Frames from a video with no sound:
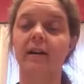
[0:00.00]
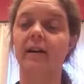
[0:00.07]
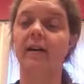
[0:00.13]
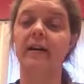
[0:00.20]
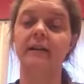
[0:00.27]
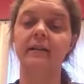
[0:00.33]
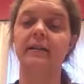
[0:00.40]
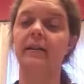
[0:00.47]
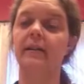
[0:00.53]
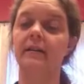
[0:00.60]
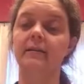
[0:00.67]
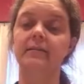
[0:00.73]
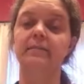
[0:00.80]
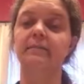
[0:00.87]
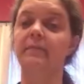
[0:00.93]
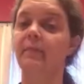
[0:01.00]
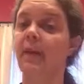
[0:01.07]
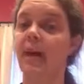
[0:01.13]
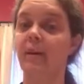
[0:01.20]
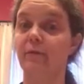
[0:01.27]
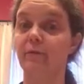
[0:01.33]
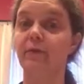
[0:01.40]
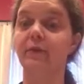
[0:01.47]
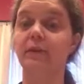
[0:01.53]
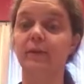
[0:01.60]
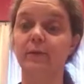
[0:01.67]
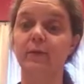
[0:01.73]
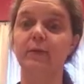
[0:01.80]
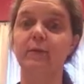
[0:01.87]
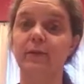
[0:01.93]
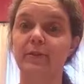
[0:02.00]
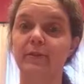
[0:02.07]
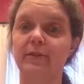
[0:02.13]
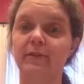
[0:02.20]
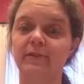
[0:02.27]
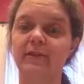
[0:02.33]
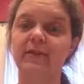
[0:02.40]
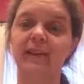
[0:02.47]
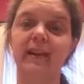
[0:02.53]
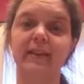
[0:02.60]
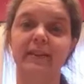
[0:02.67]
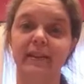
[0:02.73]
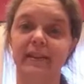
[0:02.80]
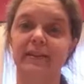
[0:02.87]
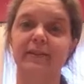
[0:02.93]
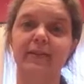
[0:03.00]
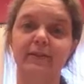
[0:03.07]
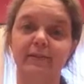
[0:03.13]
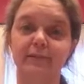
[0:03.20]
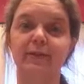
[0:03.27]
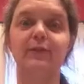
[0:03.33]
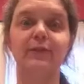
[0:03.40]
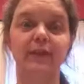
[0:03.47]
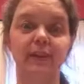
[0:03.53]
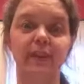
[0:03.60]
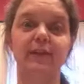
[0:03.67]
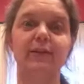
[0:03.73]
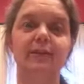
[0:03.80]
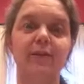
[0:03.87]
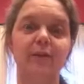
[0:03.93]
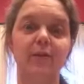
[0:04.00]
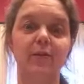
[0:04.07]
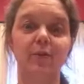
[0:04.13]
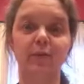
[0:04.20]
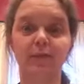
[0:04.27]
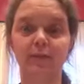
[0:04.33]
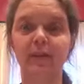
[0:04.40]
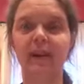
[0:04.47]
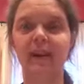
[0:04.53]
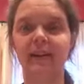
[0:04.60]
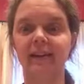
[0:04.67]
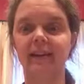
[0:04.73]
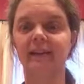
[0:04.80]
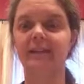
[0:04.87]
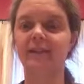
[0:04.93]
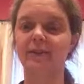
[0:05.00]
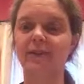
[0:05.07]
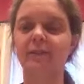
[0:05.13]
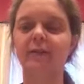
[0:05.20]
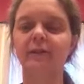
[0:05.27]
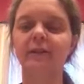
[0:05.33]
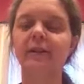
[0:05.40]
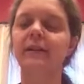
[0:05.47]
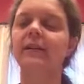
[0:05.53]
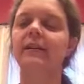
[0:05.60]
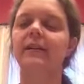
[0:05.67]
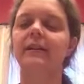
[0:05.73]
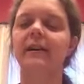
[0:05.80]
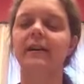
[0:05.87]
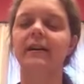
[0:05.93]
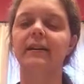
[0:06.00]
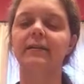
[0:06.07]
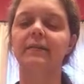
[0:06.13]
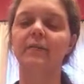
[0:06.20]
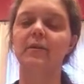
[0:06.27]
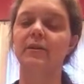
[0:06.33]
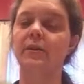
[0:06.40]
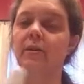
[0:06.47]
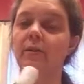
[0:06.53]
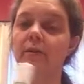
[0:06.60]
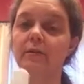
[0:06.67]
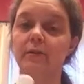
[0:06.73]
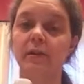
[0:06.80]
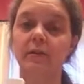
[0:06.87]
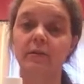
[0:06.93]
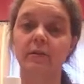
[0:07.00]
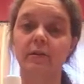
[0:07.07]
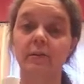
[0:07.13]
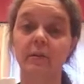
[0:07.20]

I have really sore muscles at the end of using a hoe, a rake, and shovel. So there's also